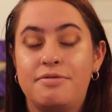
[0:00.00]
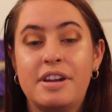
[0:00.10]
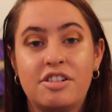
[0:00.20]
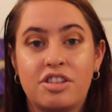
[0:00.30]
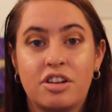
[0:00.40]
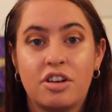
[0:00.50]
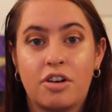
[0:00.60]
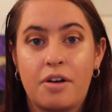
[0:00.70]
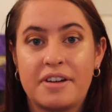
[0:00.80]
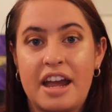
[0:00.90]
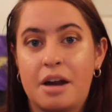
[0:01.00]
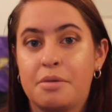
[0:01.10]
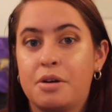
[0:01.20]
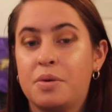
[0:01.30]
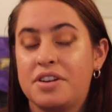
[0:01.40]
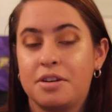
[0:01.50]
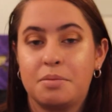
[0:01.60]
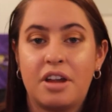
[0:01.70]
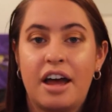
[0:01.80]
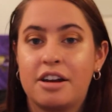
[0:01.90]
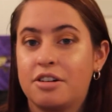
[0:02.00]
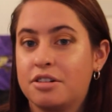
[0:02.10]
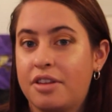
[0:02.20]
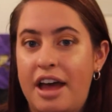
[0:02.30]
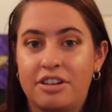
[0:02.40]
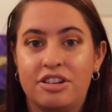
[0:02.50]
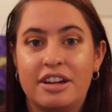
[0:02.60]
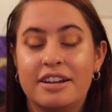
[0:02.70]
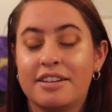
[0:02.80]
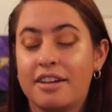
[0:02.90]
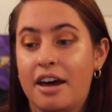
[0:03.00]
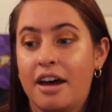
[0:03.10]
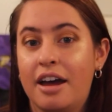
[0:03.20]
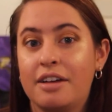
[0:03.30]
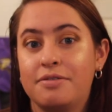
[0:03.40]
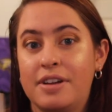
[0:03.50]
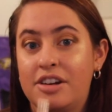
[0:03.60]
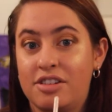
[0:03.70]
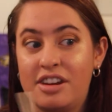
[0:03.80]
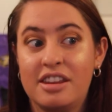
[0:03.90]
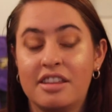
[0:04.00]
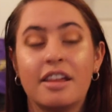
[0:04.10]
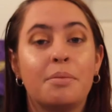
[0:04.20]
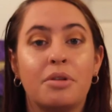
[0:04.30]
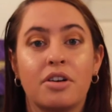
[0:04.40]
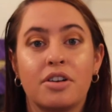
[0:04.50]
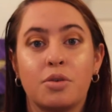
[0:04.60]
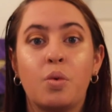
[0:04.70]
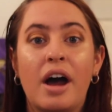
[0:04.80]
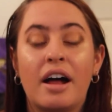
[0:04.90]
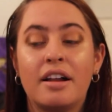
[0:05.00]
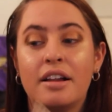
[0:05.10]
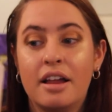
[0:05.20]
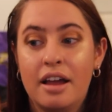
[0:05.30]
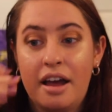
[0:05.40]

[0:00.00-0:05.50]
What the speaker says: finish the look off camera with some liner, lashes, and finish the lip look as well.